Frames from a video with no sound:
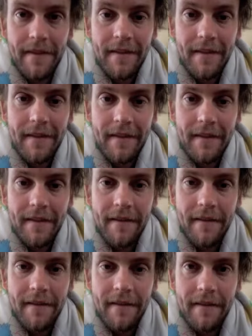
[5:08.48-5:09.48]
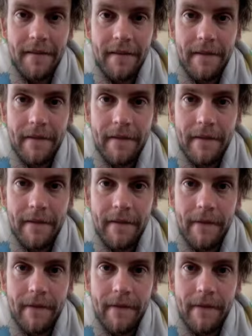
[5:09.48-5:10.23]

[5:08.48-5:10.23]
No one is speaking in this clip.